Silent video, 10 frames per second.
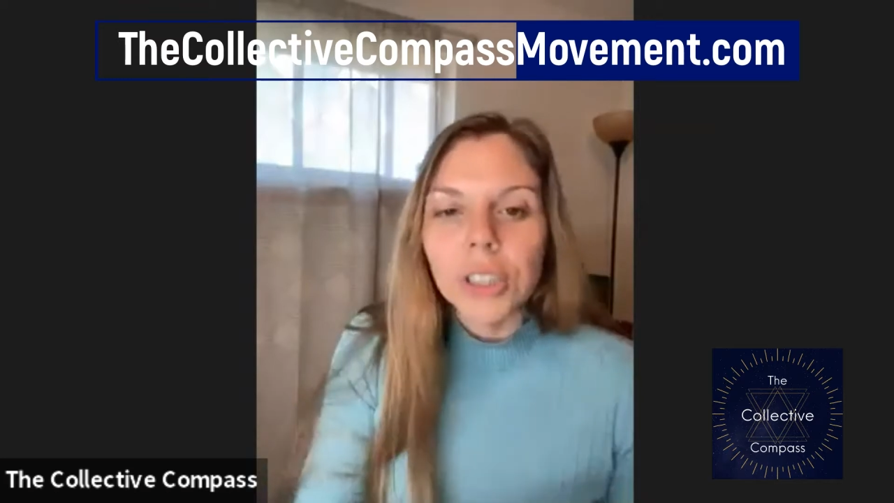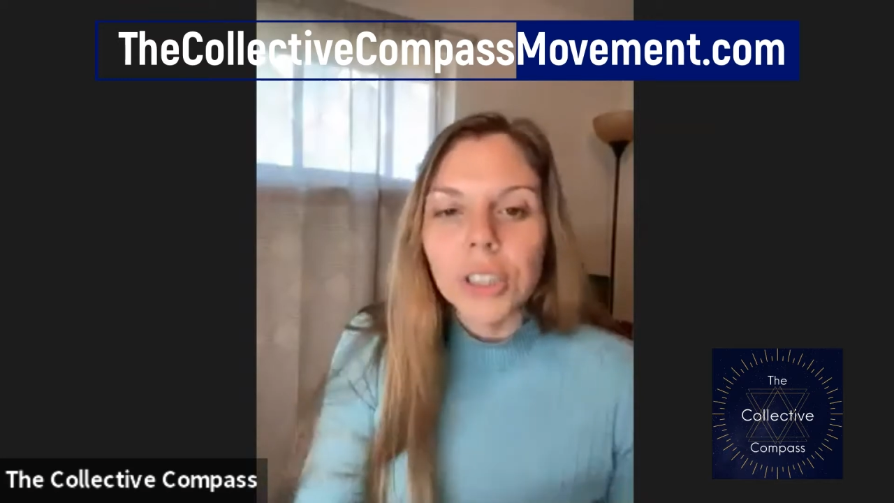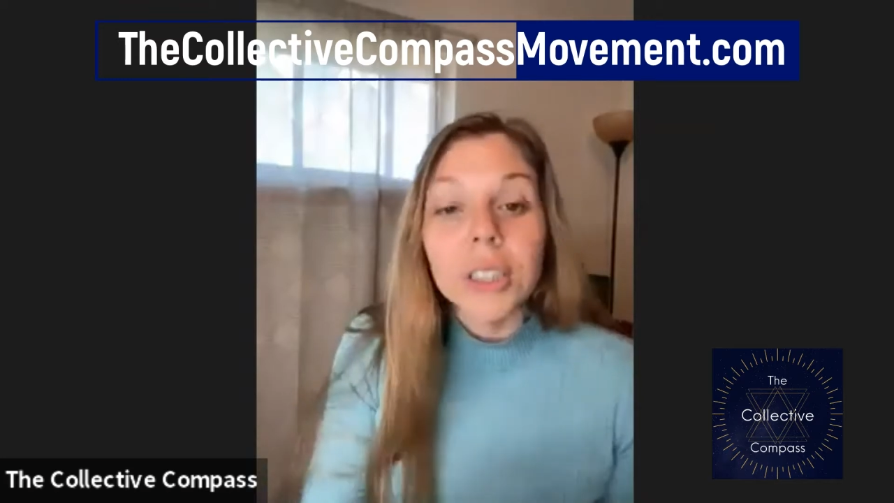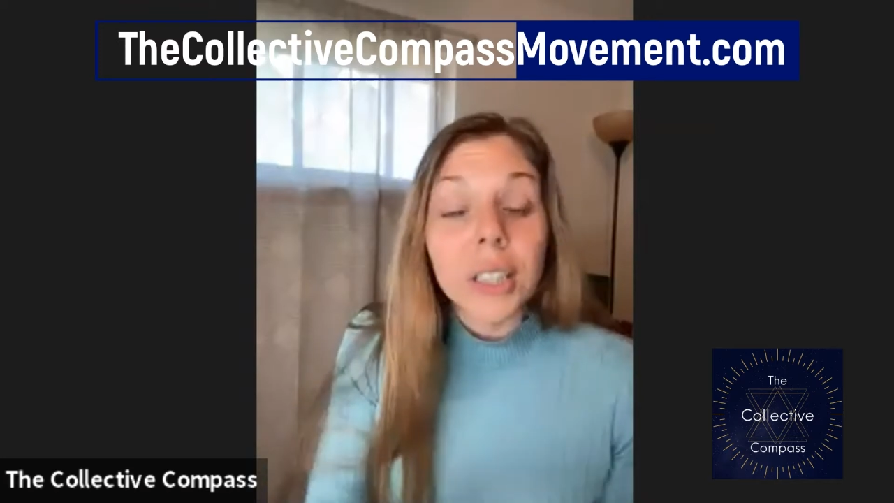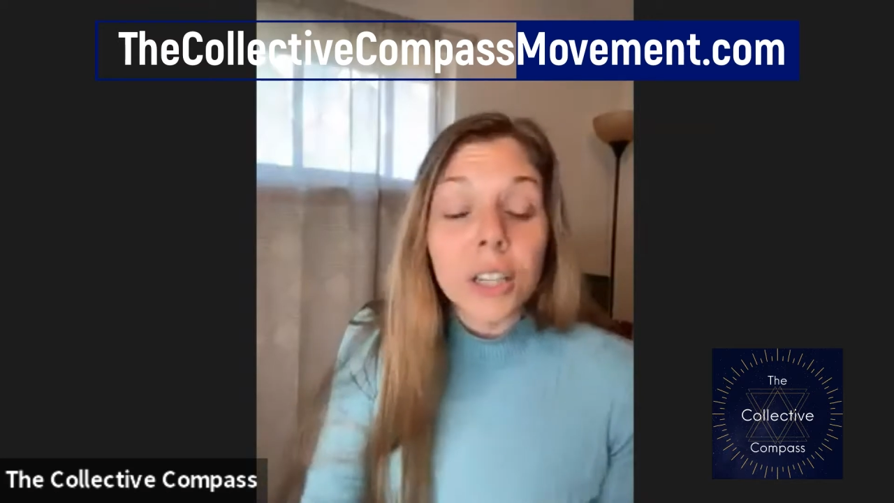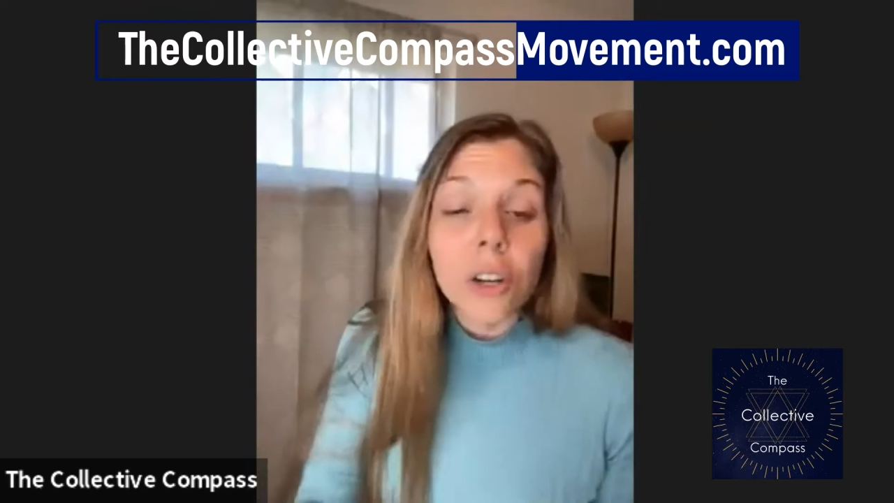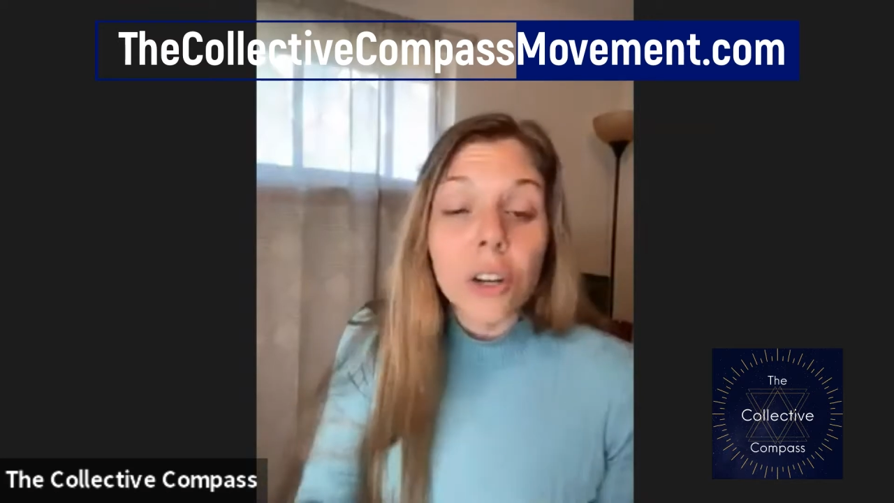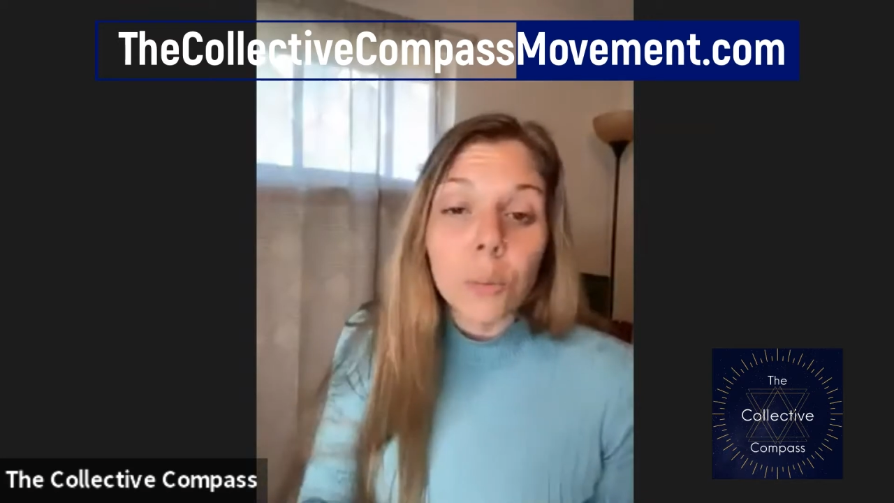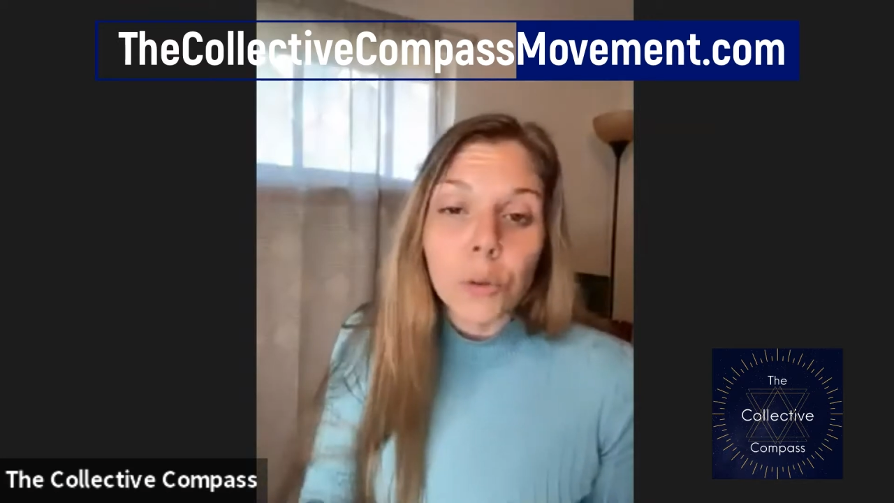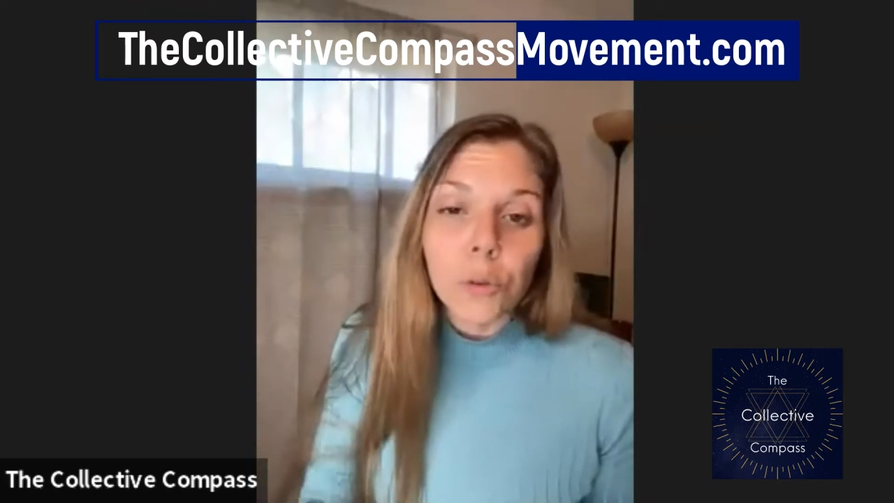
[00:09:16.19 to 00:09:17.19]
because I know
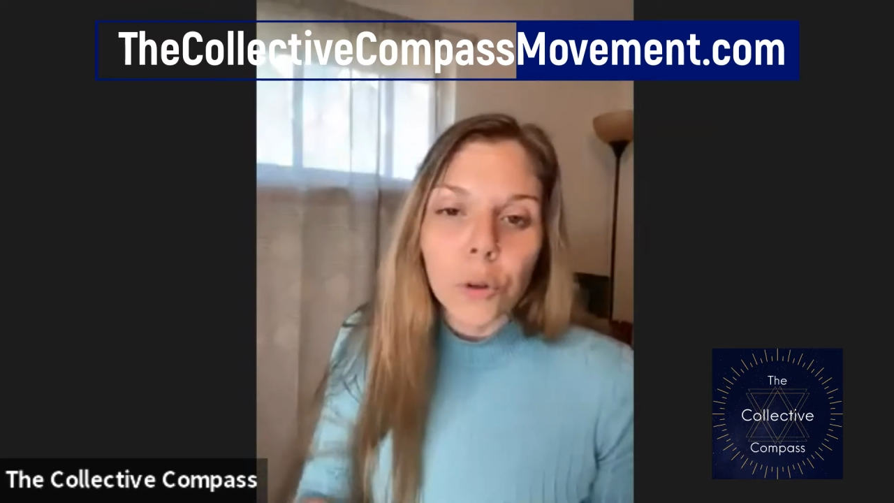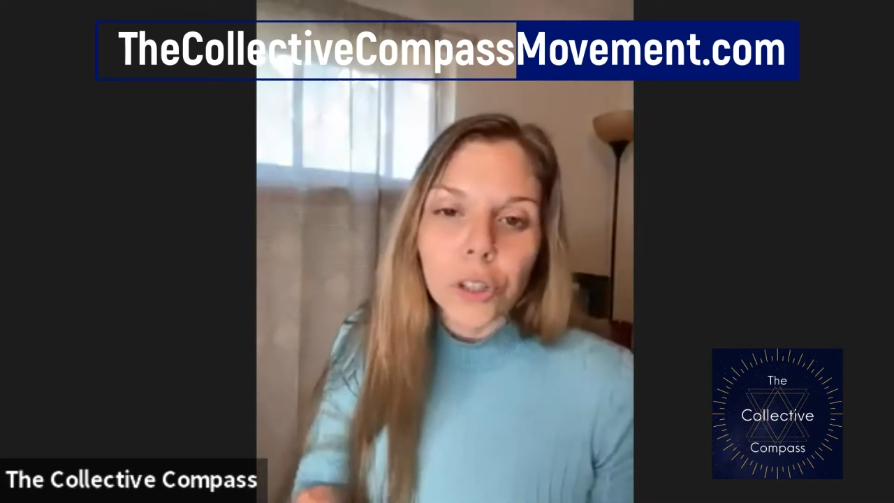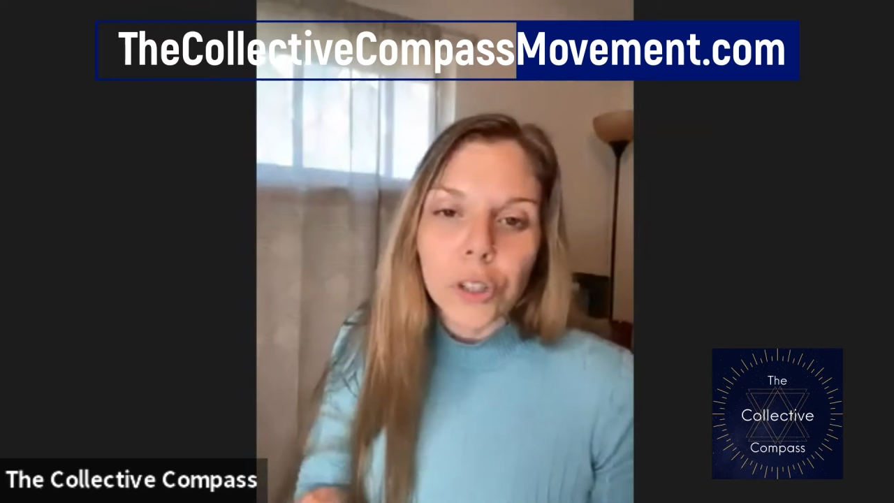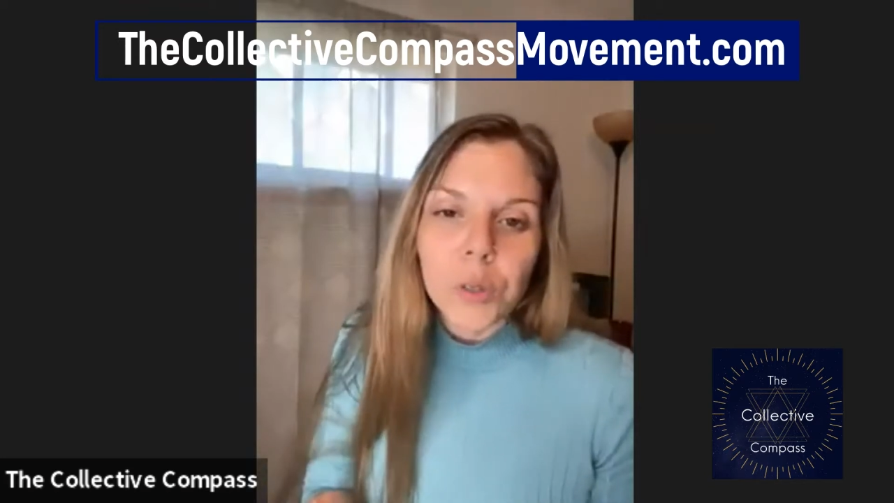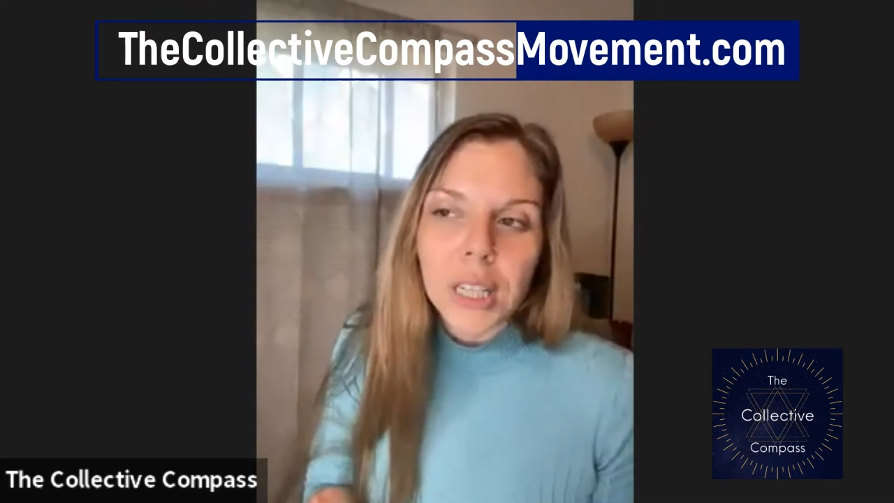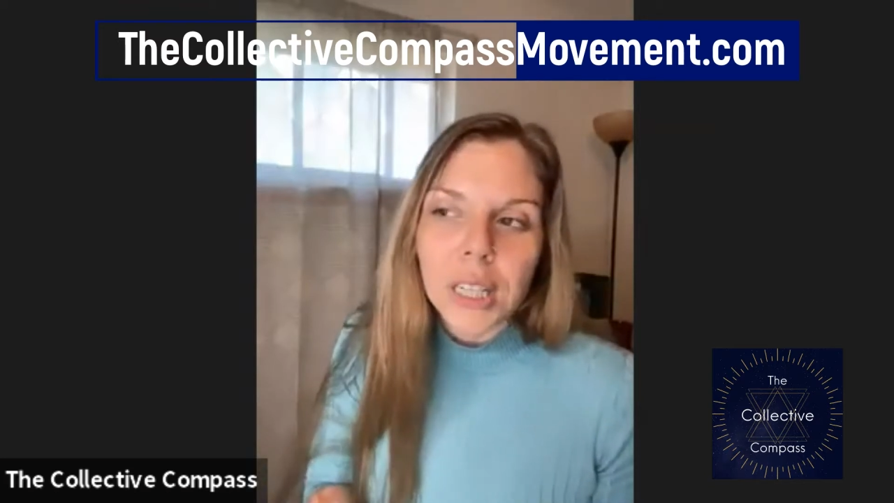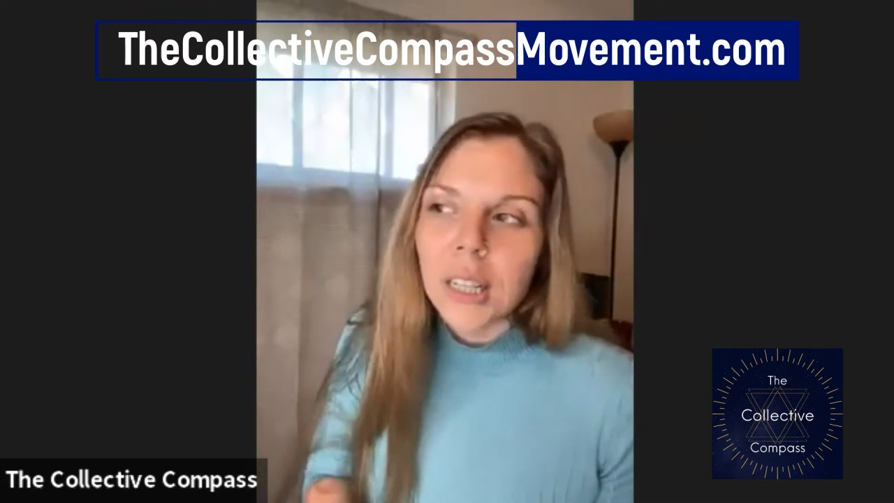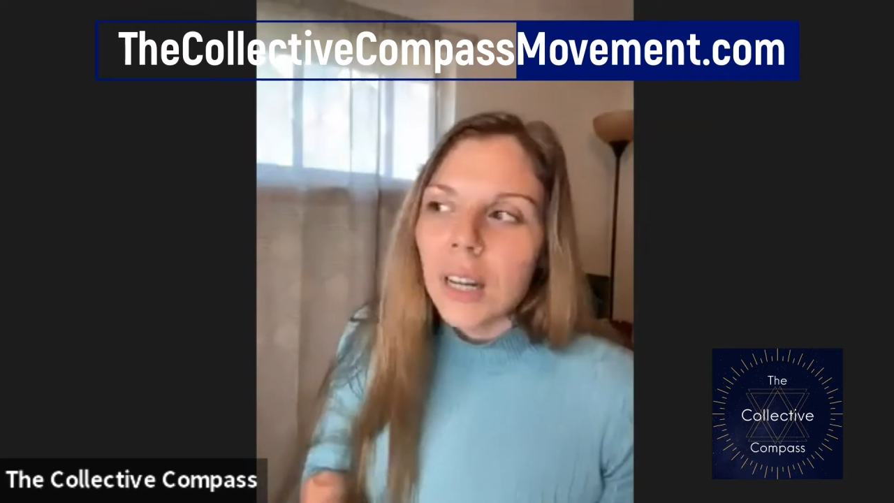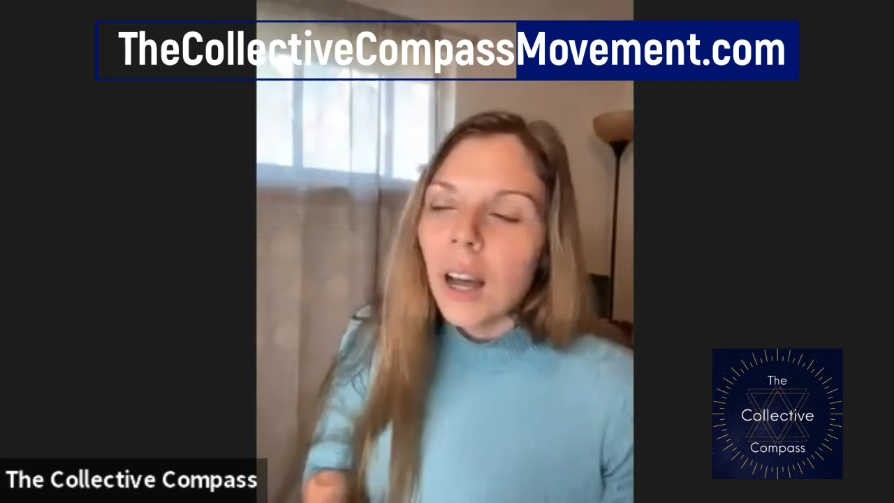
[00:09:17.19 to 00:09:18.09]
before you did